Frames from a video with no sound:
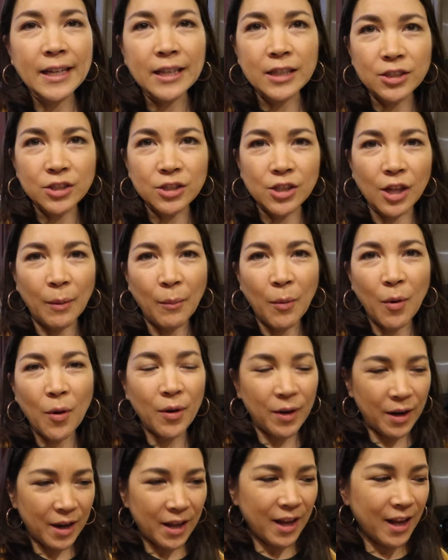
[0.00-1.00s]
It's the
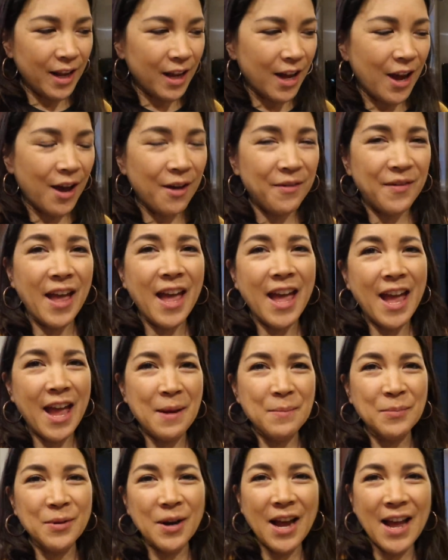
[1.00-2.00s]
morning of
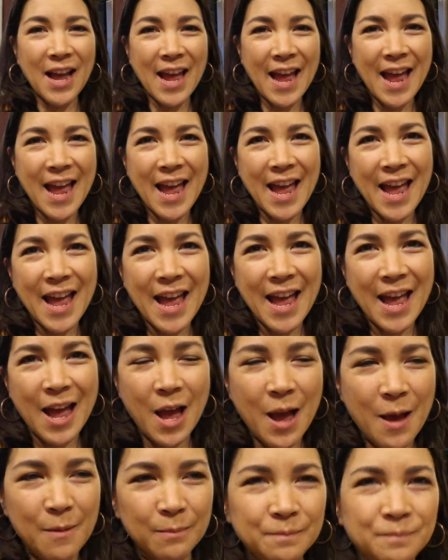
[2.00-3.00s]

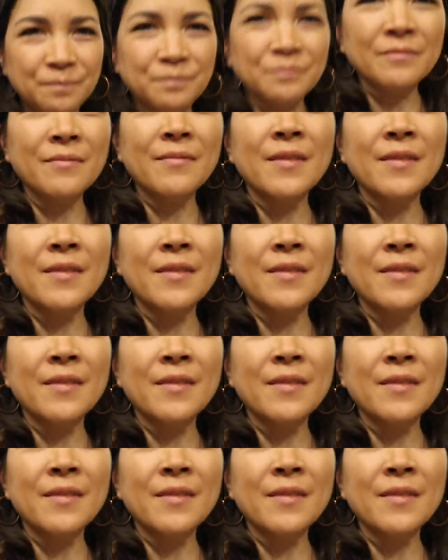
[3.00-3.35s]
Abraham.